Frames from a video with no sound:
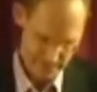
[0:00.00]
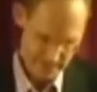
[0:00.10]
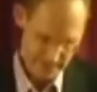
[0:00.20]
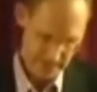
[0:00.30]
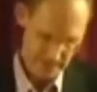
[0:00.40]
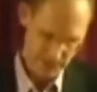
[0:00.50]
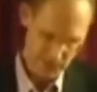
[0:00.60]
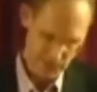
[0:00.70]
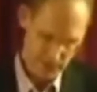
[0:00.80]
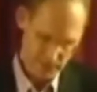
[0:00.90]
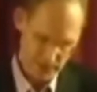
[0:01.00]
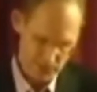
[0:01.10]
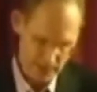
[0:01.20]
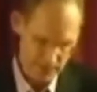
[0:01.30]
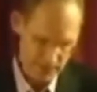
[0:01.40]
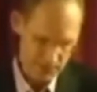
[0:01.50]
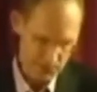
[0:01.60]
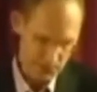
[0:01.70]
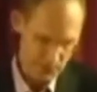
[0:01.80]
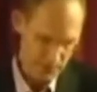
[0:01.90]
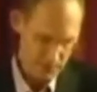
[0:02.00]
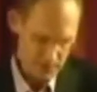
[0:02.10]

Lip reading: Yet, if you have read around in his work,